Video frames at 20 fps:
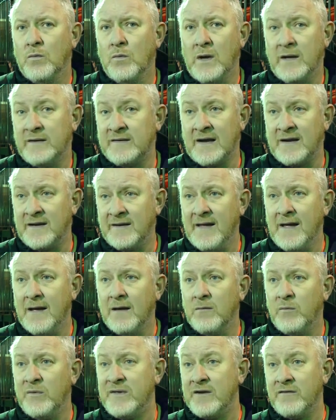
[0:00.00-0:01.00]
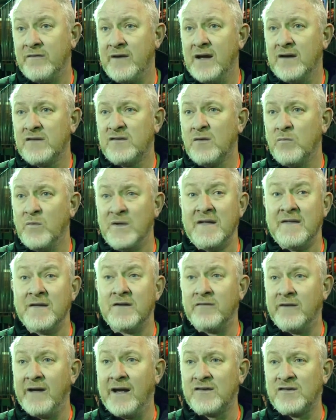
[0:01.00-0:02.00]
Exactly that. We need a reaction. We
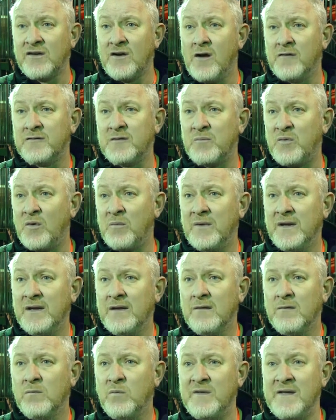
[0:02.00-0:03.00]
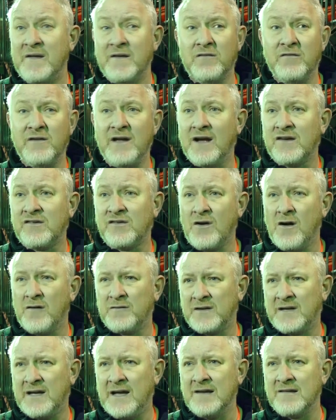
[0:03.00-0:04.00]
needed a reaction after Bromley. We needed a reaction
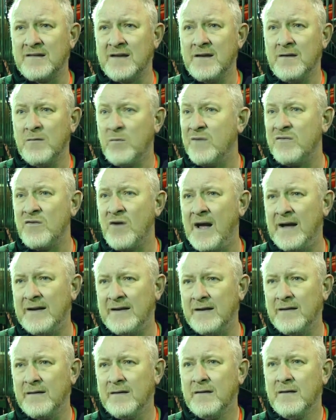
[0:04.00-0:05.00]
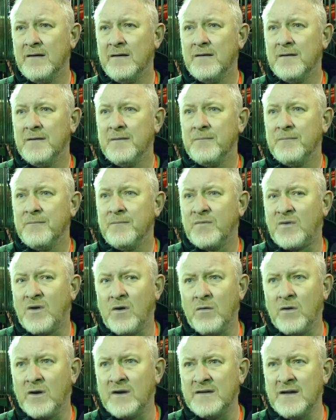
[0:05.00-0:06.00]
after Kings Lynn, and we've not had it.
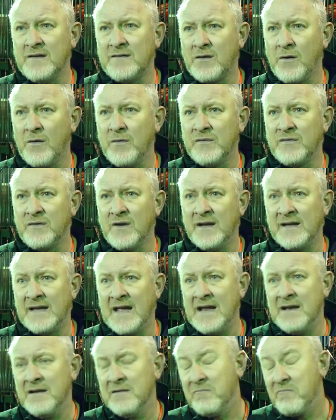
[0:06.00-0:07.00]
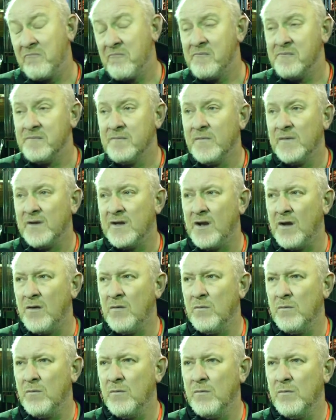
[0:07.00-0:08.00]
So like I said, so and again, you
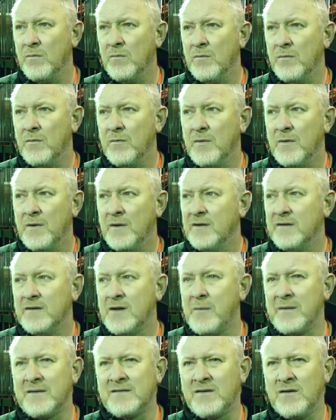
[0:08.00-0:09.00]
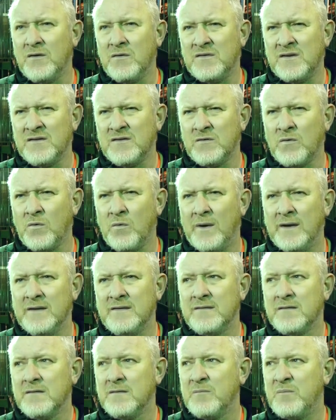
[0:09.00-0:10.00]
know, no excuses as
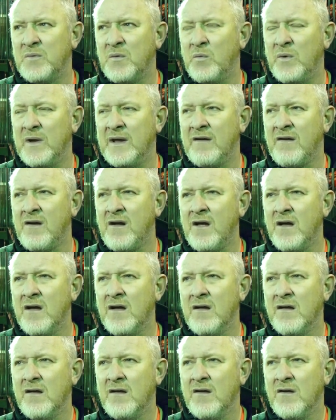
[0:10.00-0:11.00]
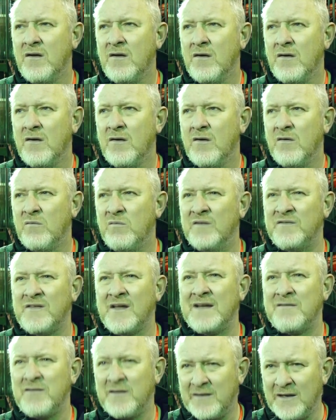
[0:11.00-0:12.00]
always. But we're uh, we've
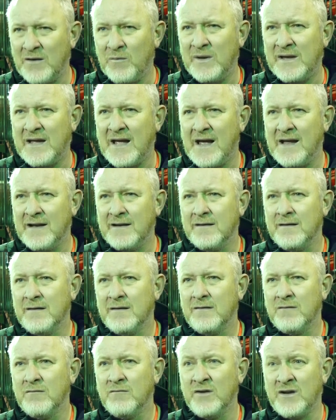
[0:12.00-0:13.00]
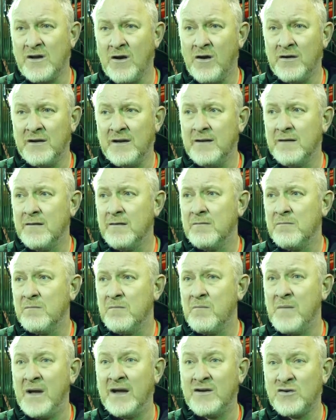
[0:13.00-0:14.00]
done everything we can regarding
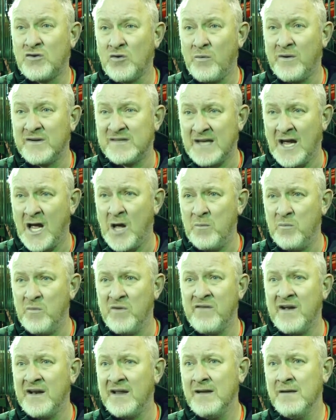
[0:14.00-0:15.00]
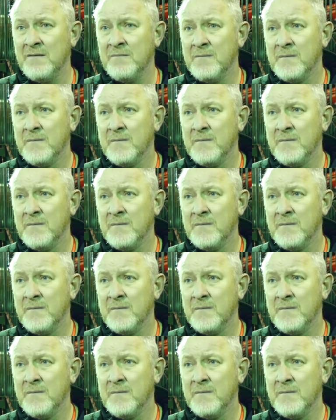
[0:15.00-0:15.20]
making sure we're set up and we're ready.